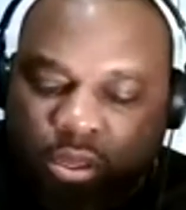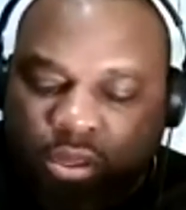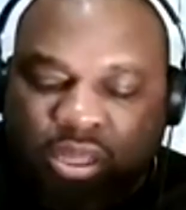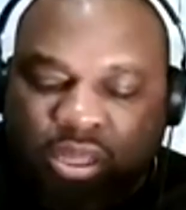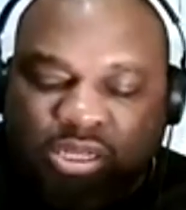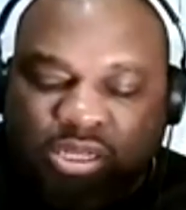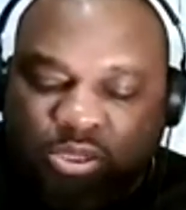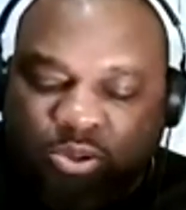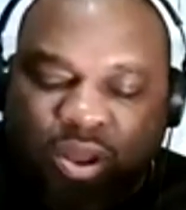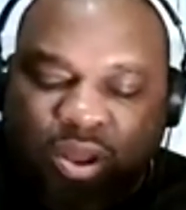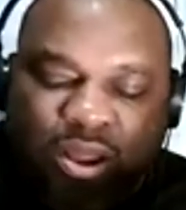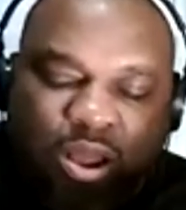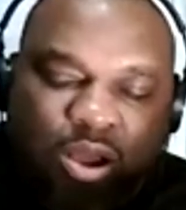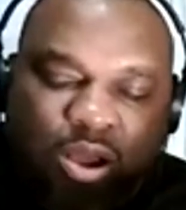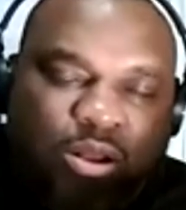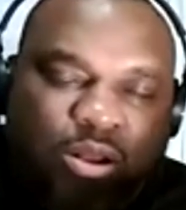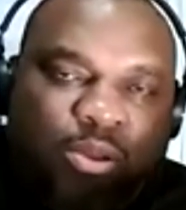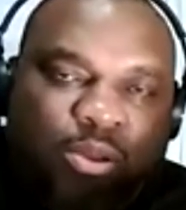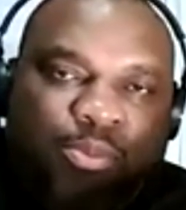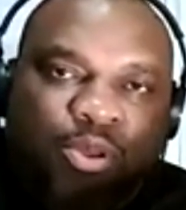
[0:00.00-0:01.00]
This is why I
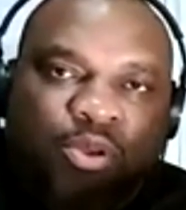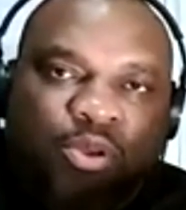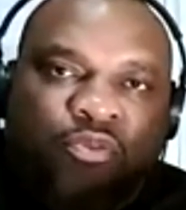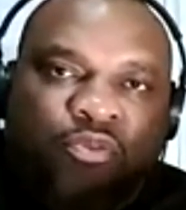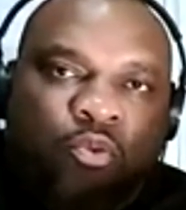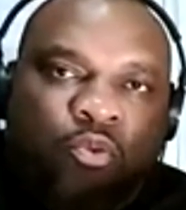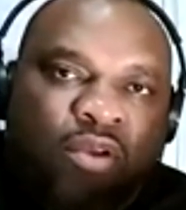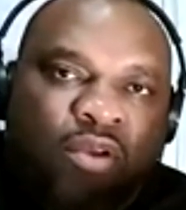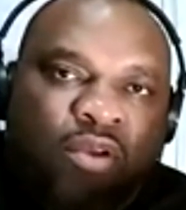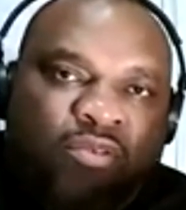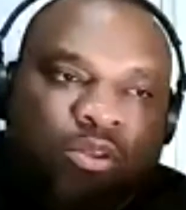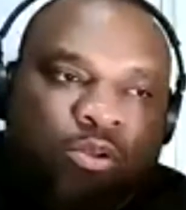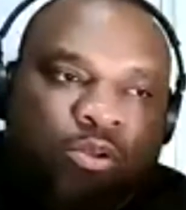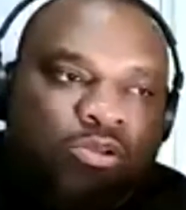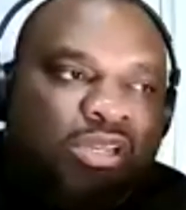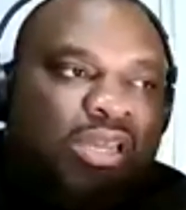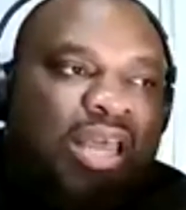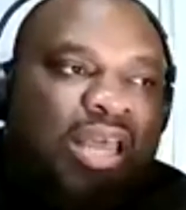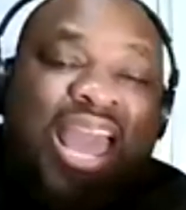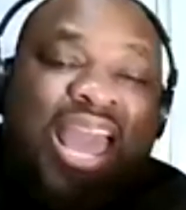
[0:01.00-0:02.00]
call it a beautiful
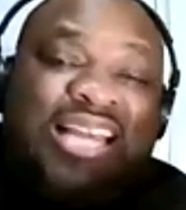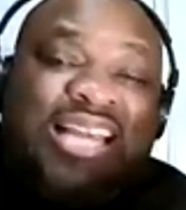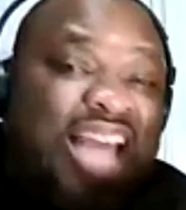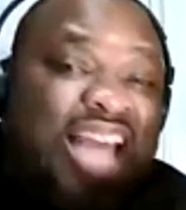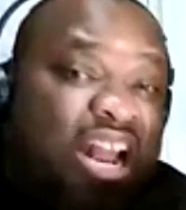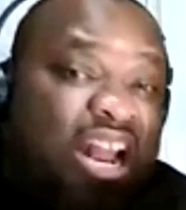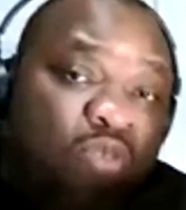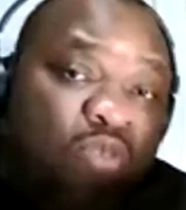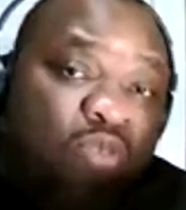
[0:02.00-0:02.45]
revolution. It's not a